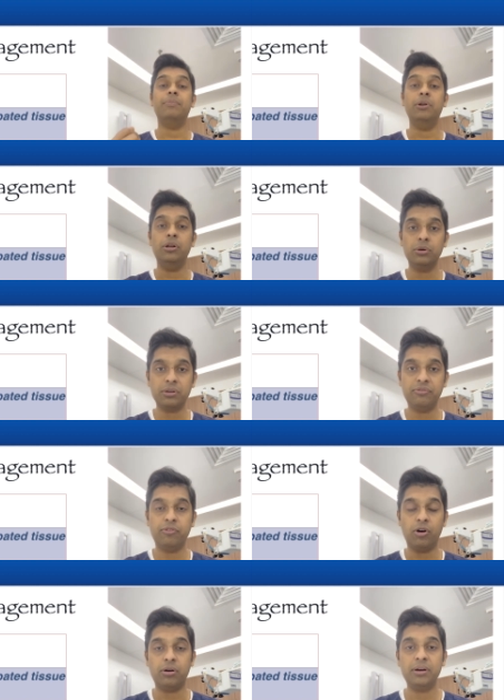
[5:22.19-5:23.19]
look
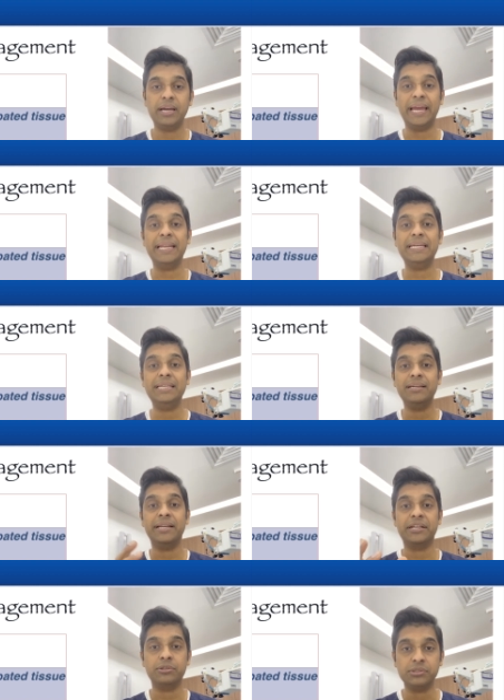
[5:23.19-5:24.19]
for any
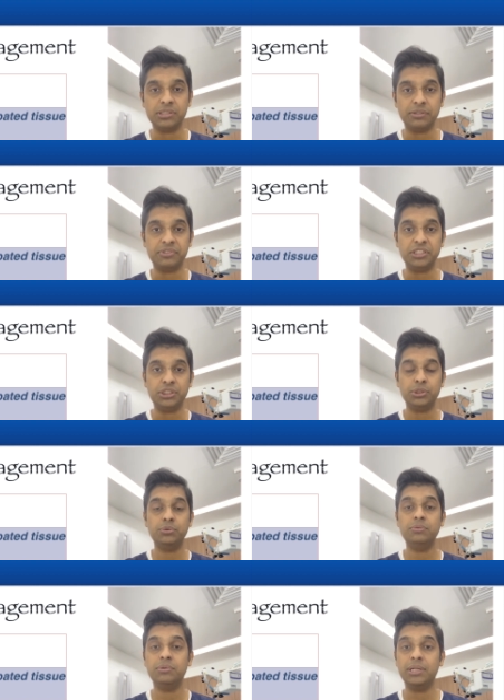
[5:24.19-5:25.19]
necrosis of
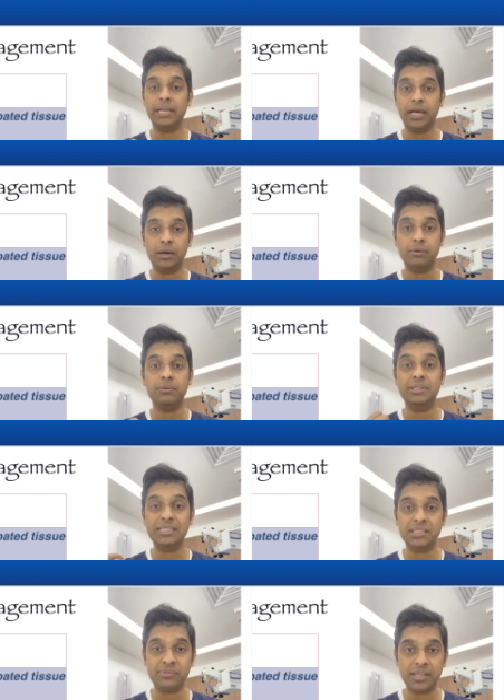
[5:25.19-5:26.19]
tissue. Now
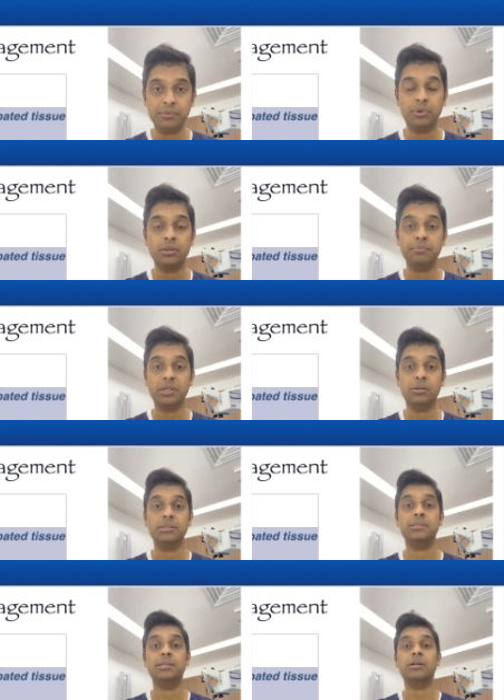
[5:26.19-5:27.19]
this is very important
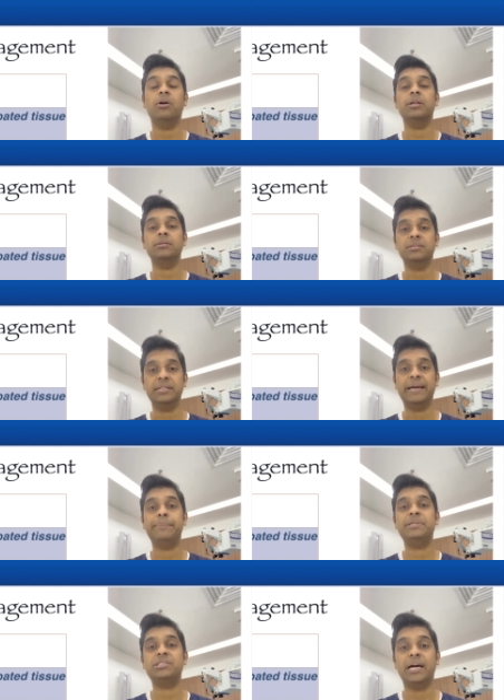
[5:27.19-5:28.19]
because according to the
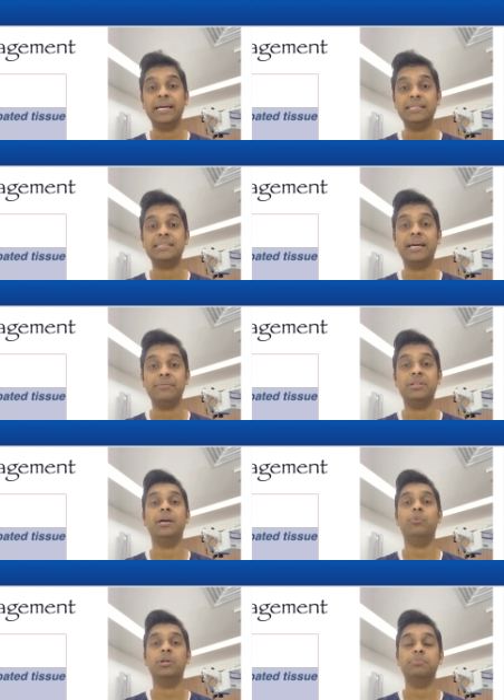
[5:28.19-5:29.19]
damage I decide whether
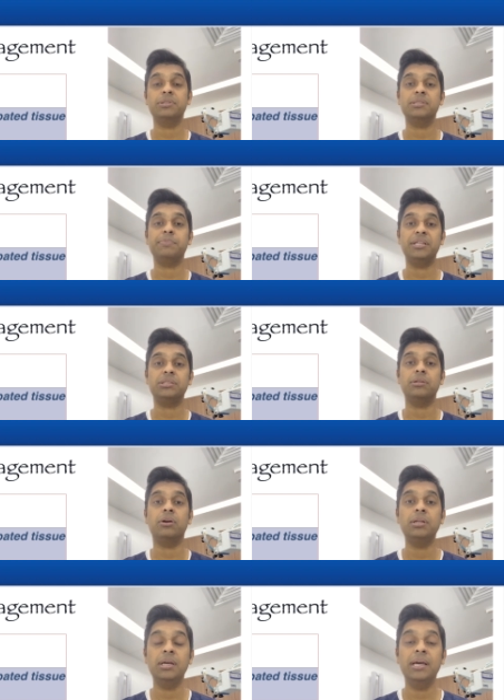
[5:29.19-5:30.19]
I want to put this patient on